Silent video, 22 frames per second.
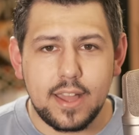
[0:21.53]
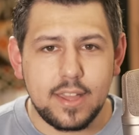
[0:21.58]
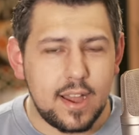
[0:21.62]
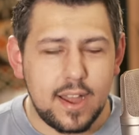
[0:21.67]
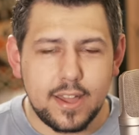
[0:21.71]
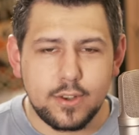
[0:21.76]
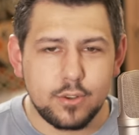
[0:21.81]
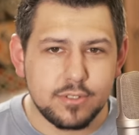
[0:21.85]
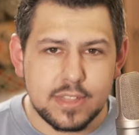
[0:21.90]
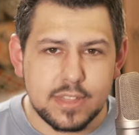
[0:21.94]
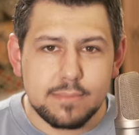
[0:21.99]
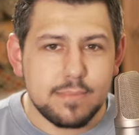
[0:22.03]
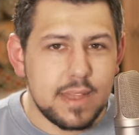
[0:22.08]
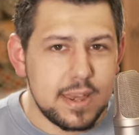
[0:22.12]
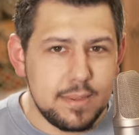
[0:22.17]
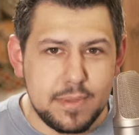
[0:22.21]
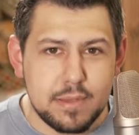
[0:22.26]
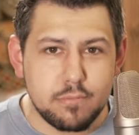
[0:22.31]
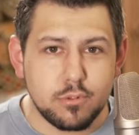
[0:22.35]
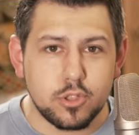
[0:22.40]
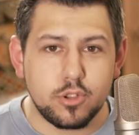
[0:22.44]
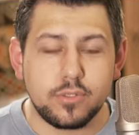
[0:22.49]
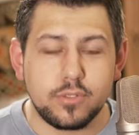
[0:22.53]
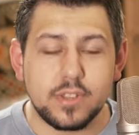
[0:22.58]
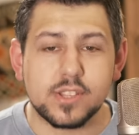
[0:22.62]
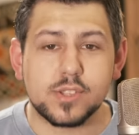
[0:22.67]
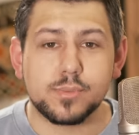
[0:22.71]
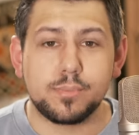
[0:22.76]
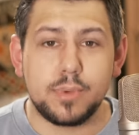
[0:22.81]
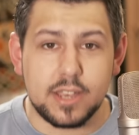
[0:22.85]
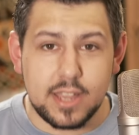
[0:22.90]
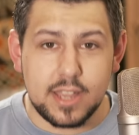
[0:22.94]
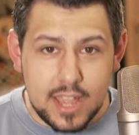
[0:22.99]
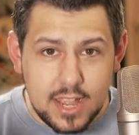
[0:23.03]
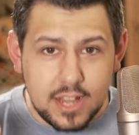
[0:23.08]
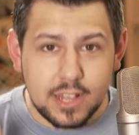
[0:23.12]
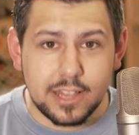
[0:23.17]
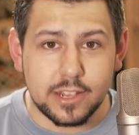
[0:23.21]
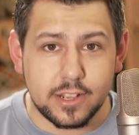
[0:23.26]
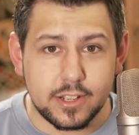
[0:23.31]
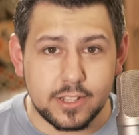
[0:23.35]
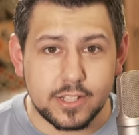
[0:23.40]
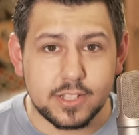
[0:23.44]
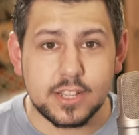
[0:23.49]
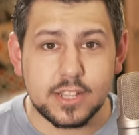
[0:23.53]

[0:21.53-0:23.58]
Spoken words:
I don't think many people know this, but England